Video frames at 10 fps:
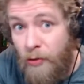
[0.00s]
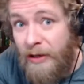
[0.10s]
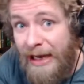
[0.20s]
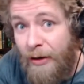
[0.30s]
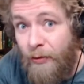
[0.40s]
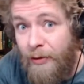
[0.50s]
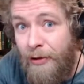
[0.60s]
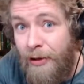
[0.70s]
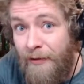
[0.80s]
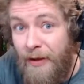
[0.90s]
out.
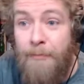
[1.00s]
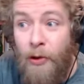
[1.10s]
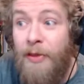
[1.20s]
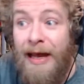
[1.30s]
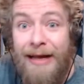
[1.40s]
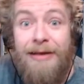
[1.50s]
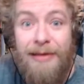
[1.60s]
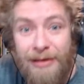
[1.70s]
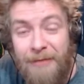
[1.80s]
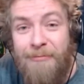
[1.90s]
They both had good
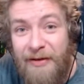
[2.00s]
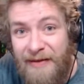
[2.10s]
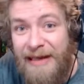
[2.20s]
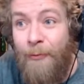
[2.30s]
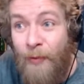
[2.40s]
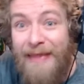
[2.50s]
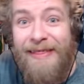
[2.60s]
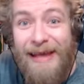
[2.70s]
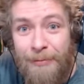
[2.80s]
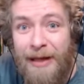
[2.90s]
numbers when
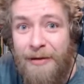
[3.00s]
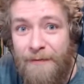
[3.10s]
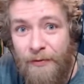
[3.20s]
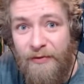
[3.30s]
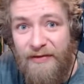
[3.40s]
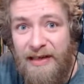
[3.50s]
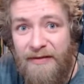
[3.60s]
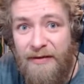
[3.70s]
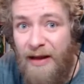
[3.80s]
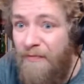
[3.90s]
they played a full
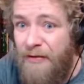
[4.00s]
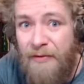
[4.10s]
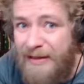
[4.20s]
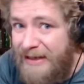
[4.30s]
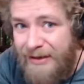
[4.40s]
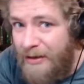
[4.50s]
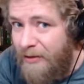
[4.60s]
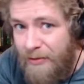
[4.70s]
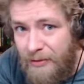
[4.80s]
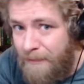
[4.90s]
season, and so they didn't
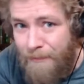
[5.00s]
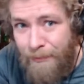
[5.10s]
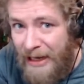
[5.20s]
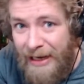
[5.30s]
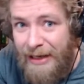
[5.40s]
look bad.